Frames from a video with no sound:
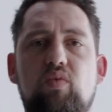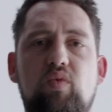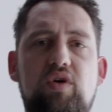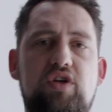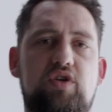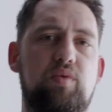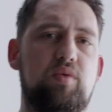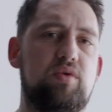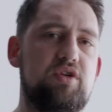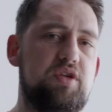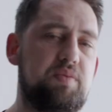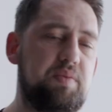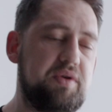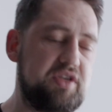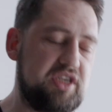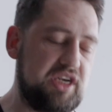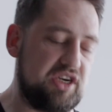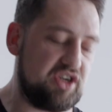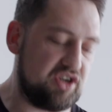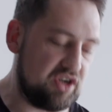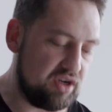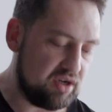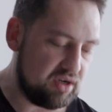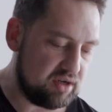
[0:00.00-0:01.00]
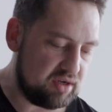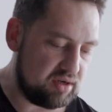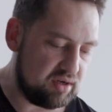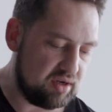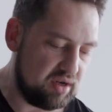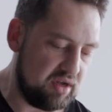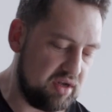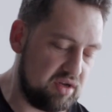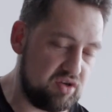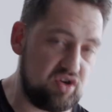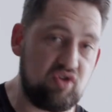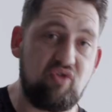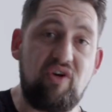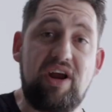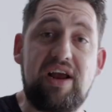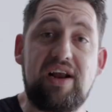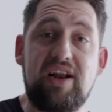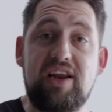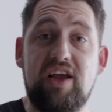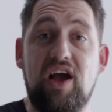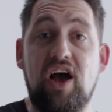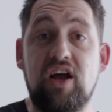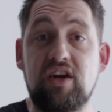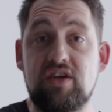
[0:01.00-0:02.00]
which was positioned
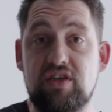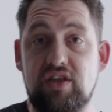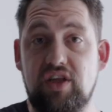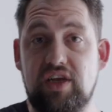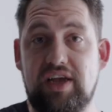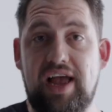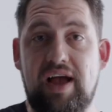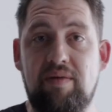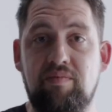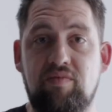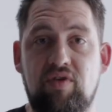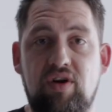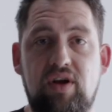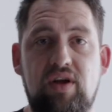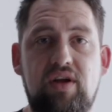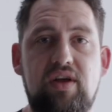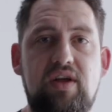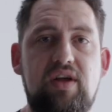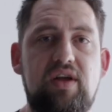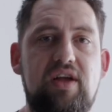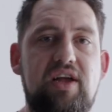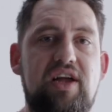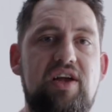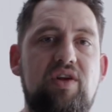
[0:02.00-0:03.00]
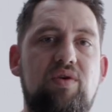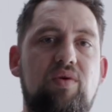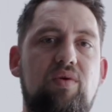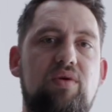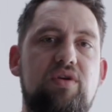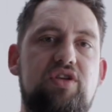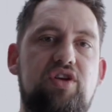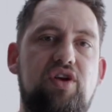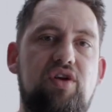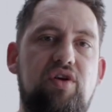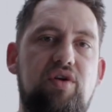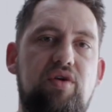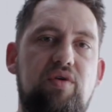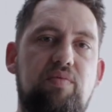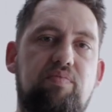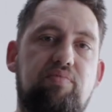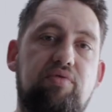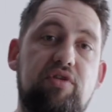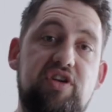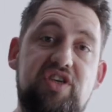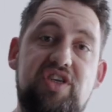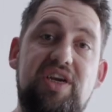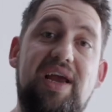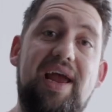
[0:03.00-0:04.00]
directly under the camera in order to
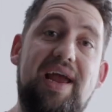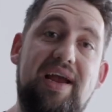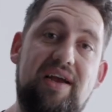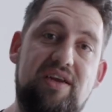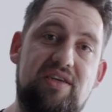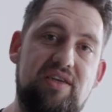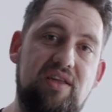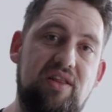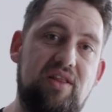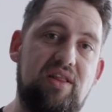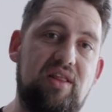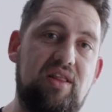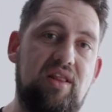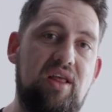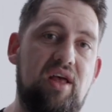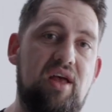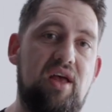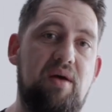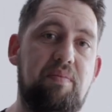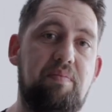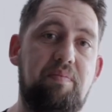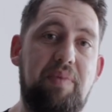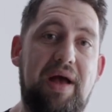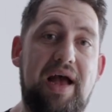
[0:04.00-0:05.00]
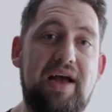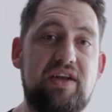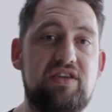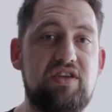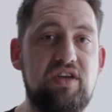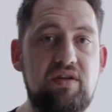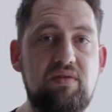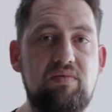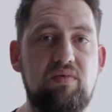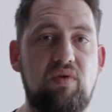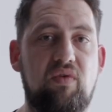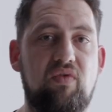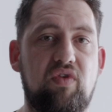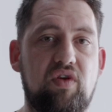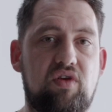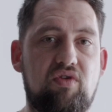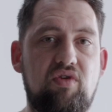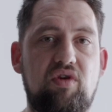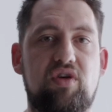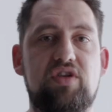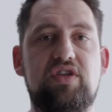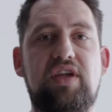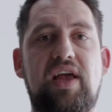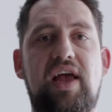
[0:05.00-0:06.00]
project the pattern of the
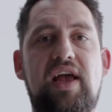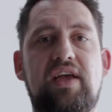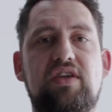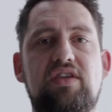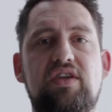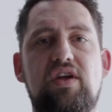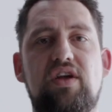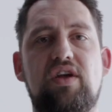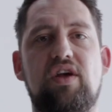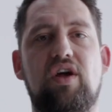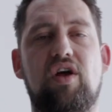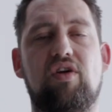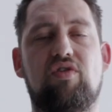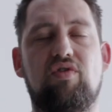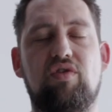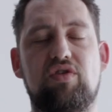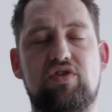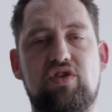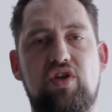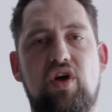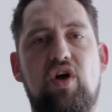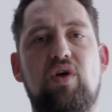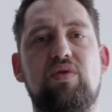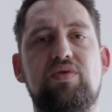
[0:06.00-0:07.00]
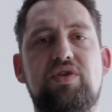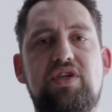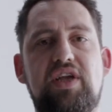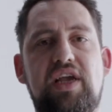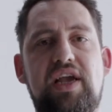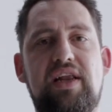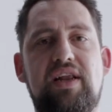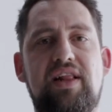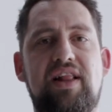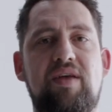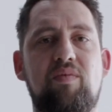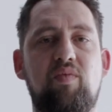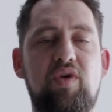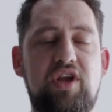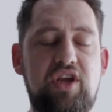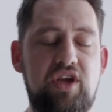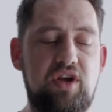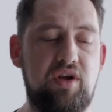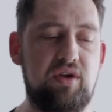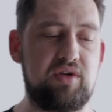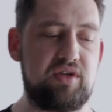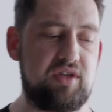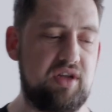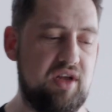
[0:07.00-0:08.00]
crosshairs across the whole scene. And then we
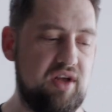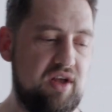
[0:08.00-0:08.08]
used